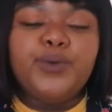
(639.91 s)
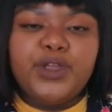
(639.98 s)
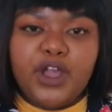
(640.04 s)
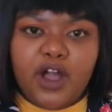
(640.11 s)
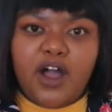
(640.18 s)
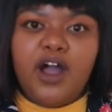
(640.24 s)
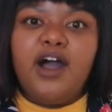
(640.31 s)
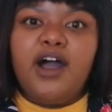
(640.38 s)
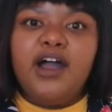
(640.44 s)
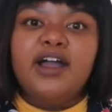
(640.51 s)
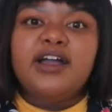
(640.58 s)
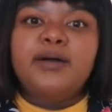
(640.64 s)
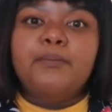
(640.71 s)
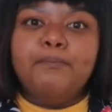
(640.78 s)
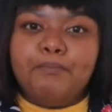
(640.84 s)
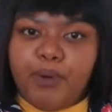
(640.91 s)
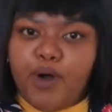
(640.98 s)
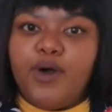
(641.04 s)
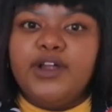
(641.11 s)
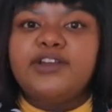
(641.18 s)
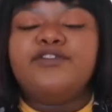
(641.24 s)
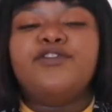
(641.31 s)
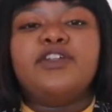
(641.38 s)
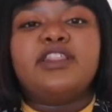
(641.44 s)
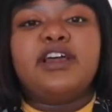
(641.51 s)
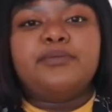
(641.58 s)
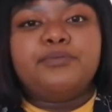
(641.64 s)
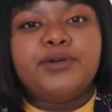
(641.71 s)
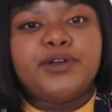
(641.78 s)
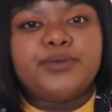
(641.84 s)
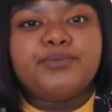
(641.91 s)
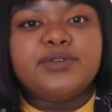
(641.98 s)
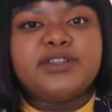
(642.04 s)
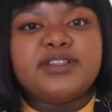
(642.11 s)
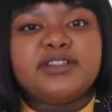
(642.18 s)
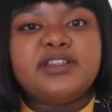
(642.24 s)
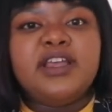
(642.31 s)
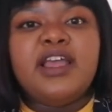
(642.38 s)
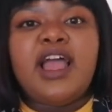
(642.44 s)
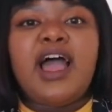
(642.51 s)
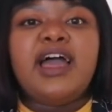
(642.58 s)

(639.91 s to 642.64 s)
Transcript: We are born for that purpose.